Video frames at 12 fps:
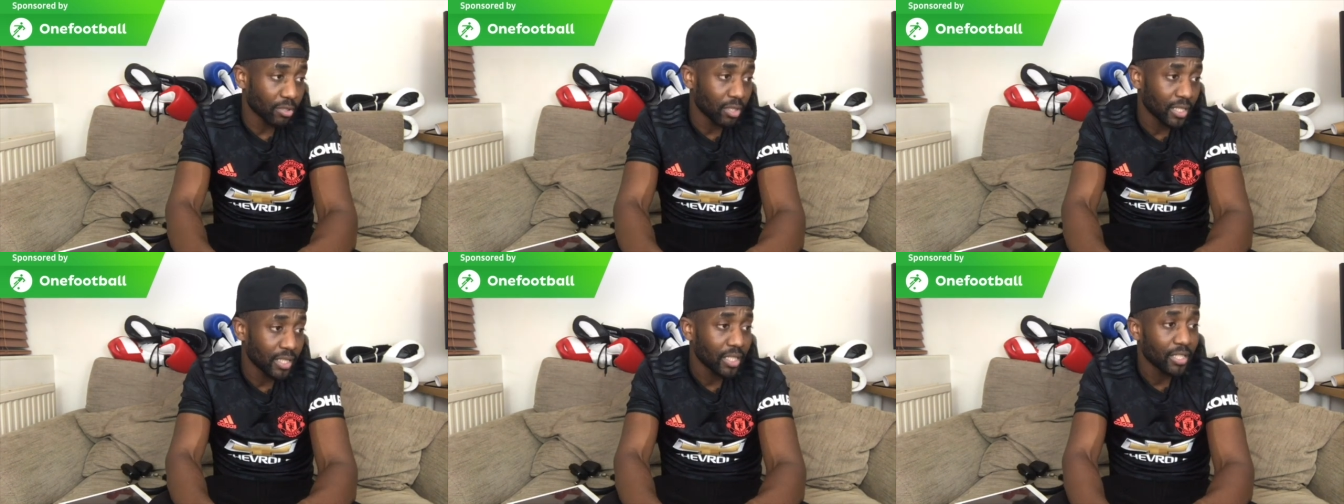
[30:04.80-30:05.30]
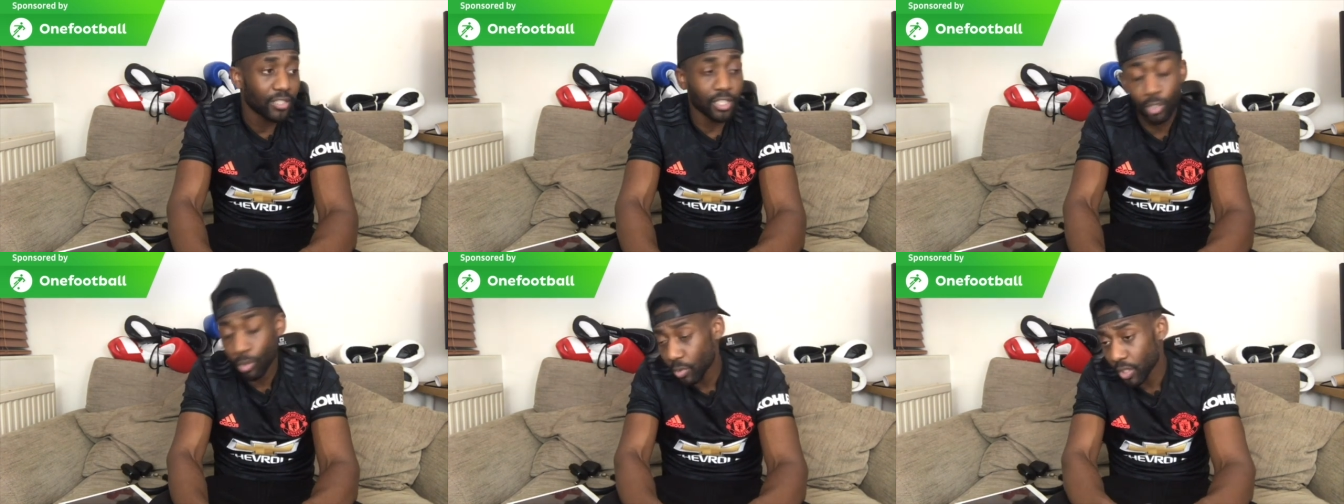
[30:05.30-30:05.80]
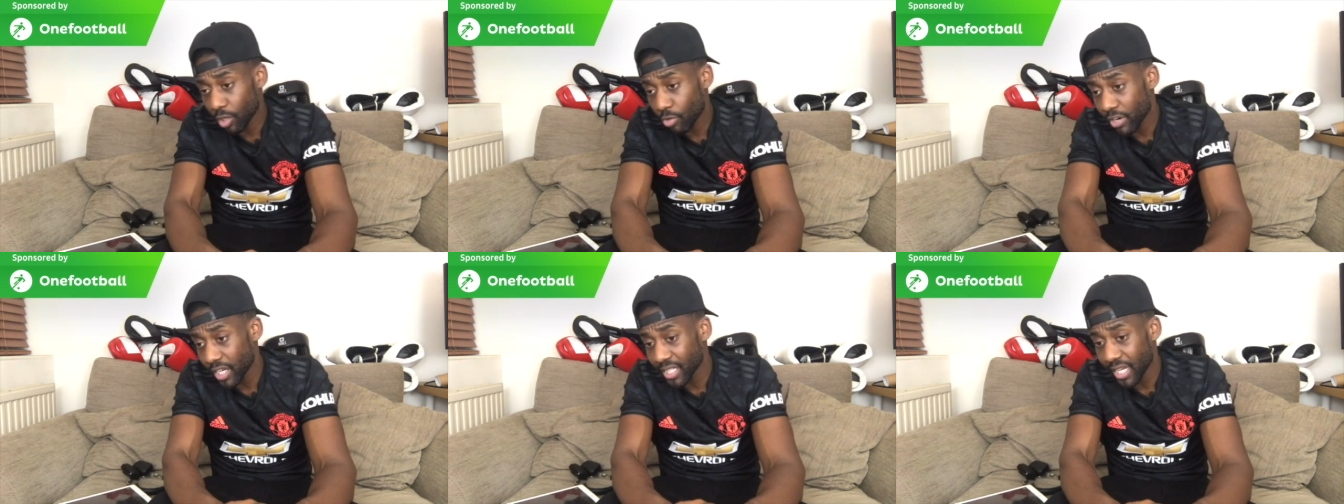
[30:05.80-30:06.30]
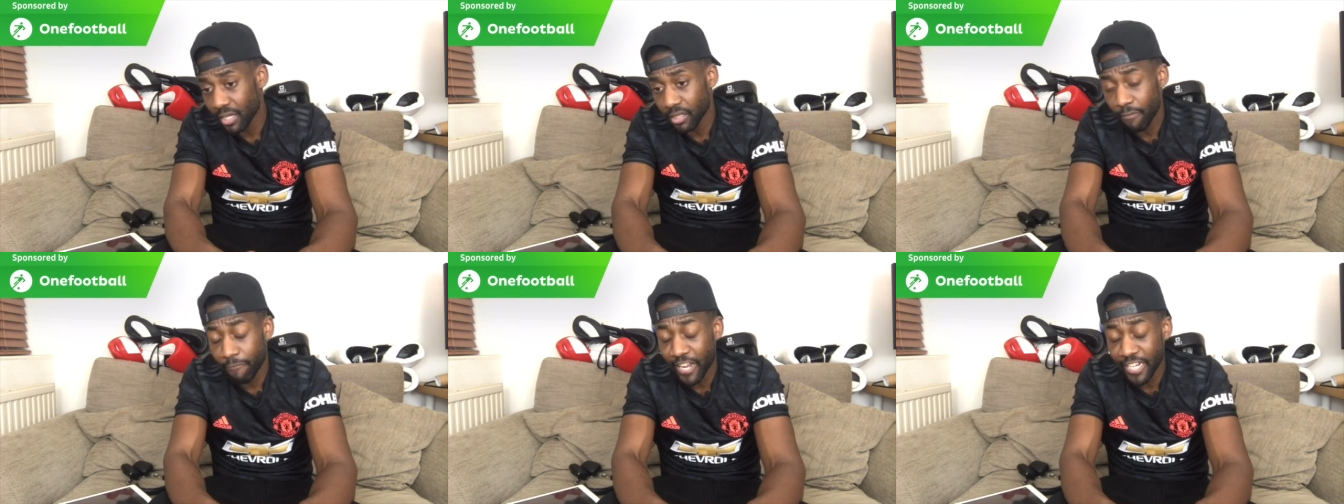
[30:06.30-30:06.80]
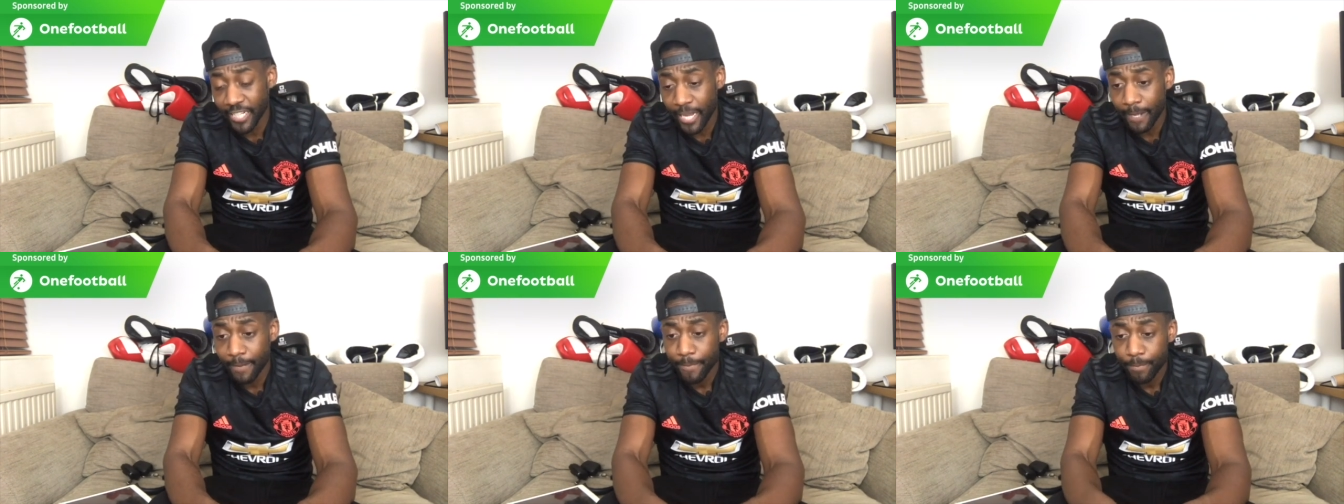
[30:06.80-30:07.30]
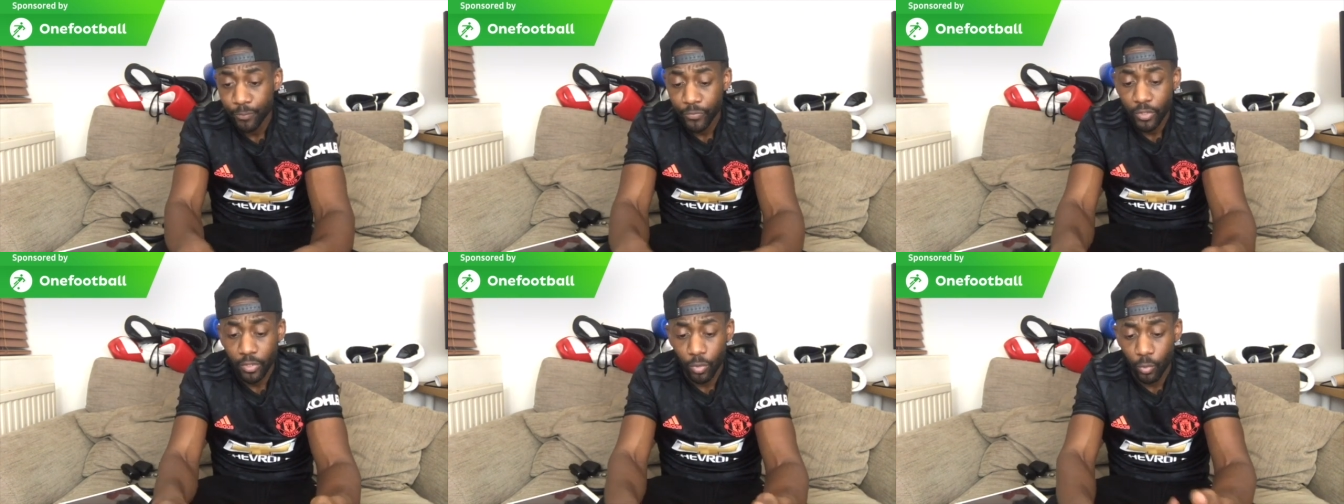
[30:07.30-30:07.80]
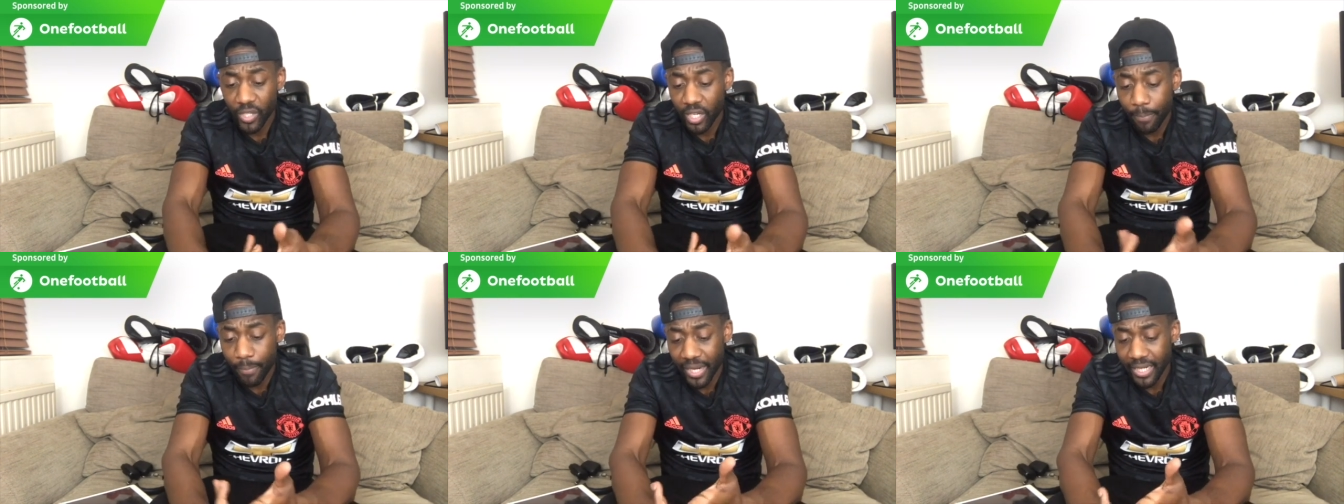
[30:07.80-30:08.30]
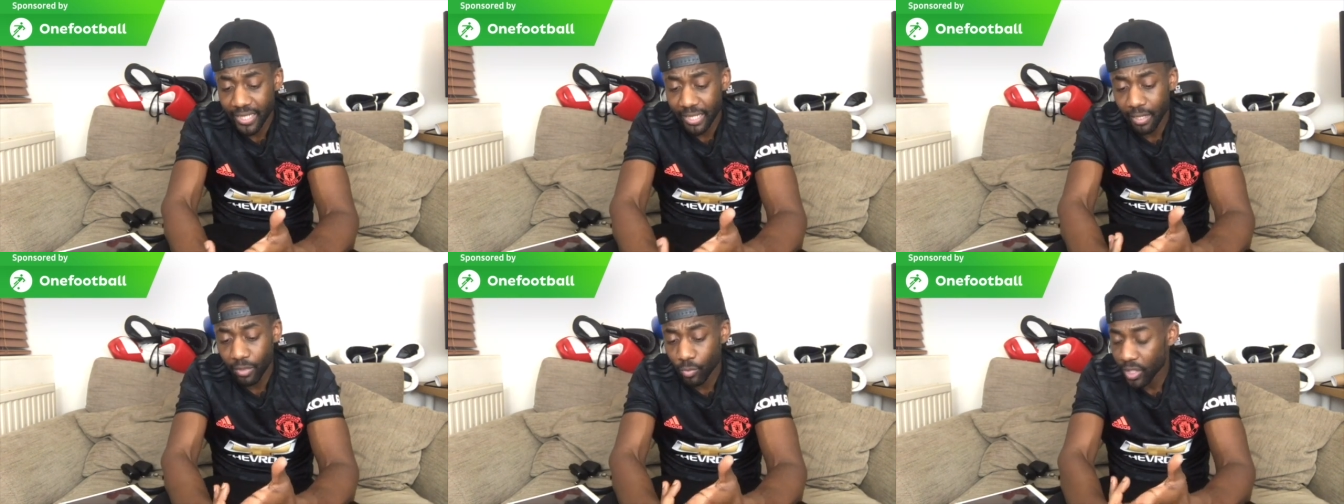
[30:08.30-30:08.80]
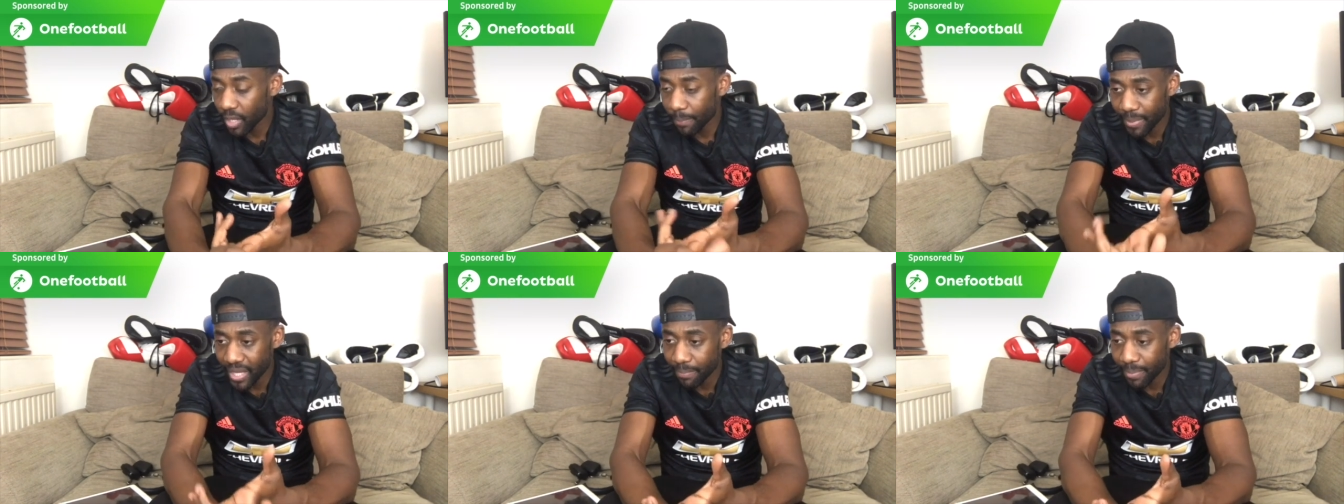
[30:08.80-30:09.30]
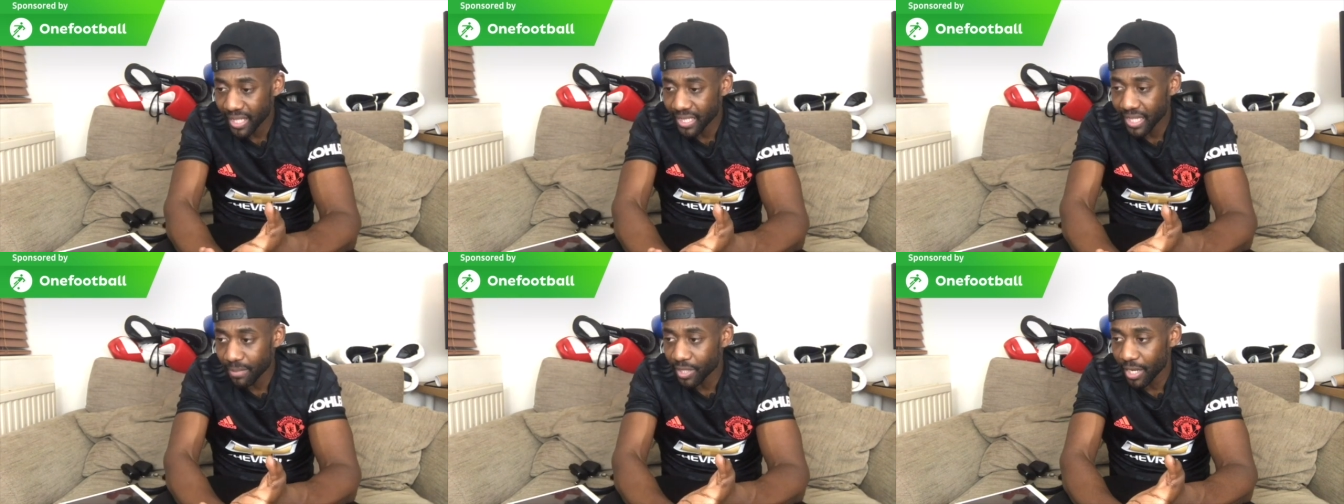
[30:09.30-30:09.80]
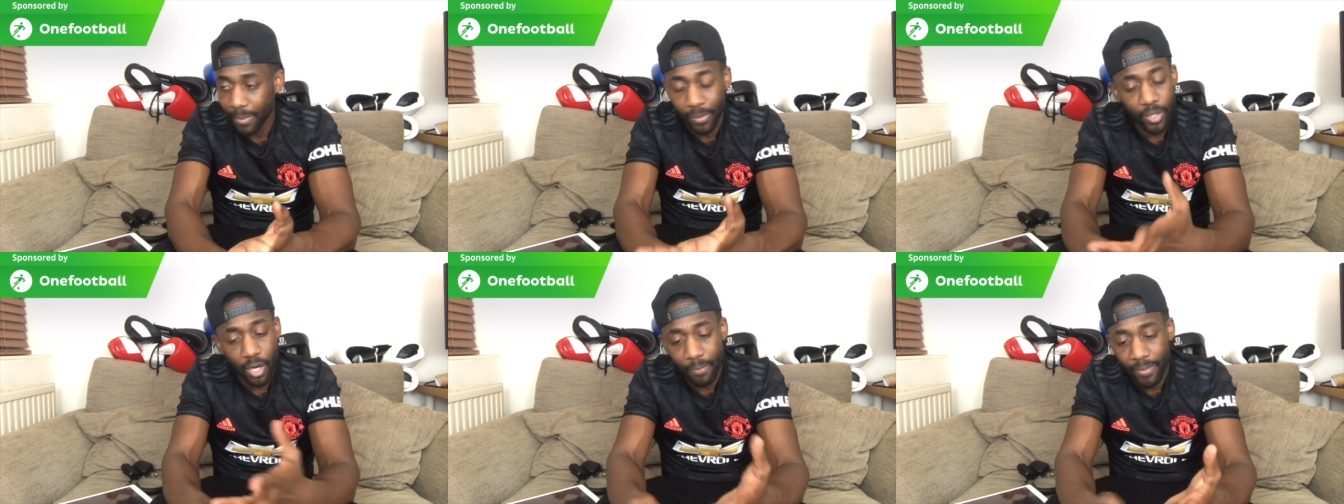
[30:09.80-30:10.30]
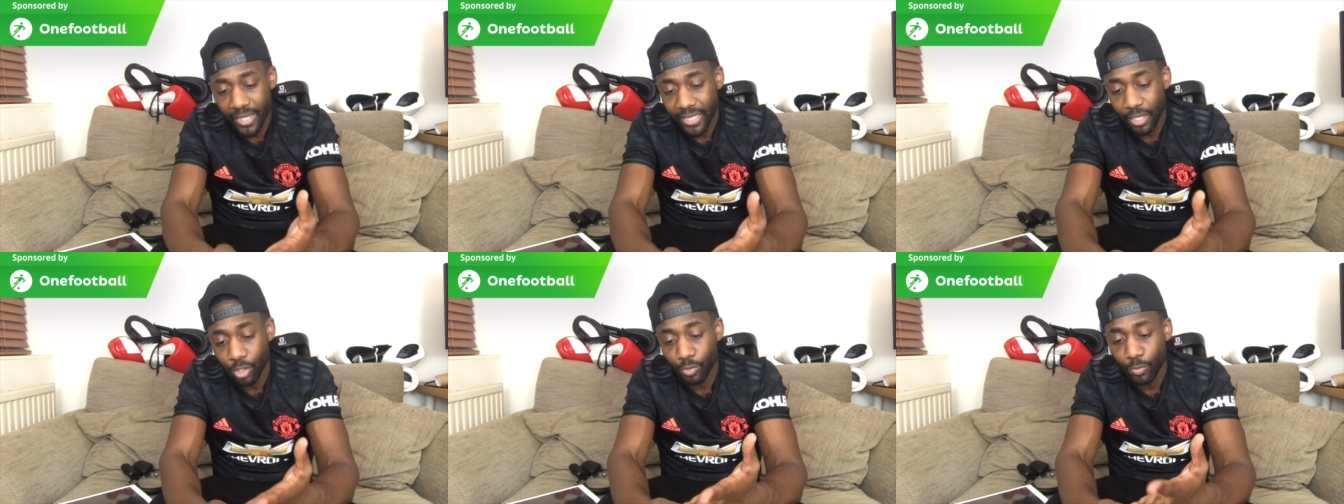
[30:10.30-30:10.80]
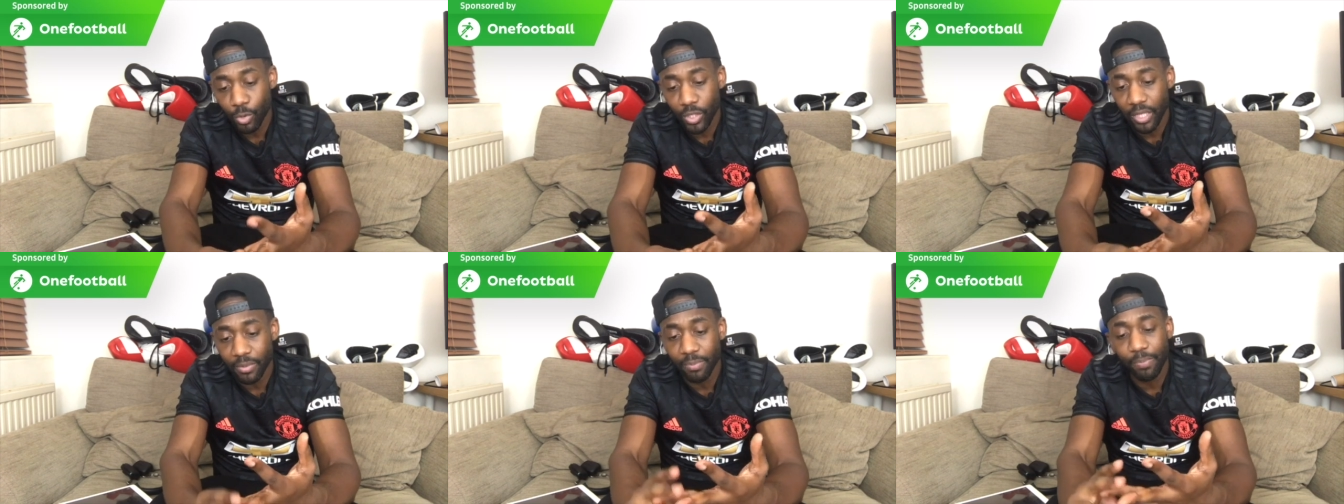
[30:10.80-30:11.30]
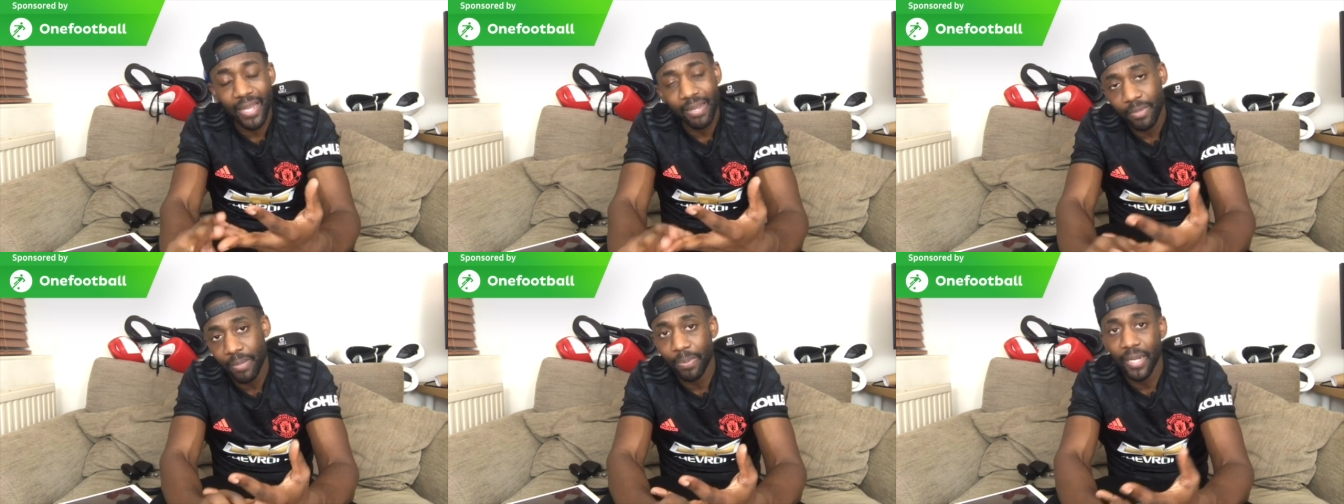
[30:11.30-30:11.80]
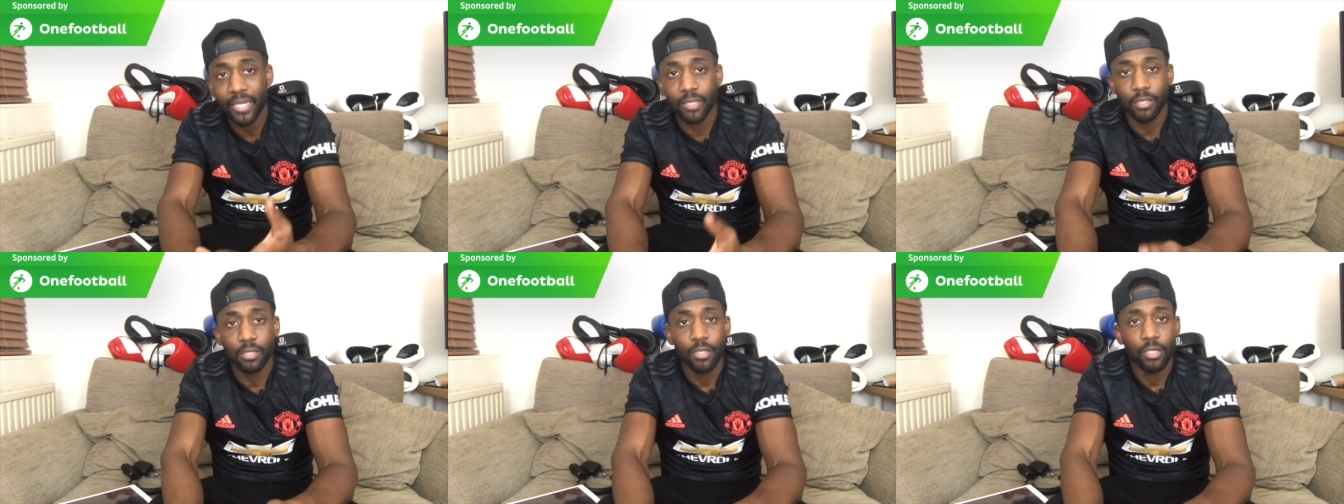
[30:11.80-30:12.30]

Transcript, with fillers: Ollie. They don't want to criticize the fact that we can break down, we can beat big teams, yeah, but we can't break down small teams. Blame the players.